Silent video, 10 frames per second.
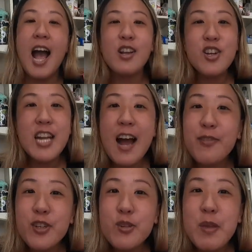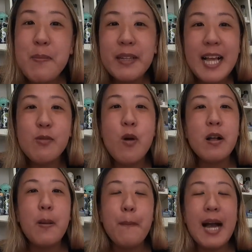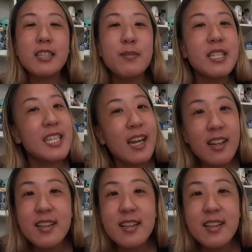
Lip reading: Good afternoon, people, and welcome back to my channel.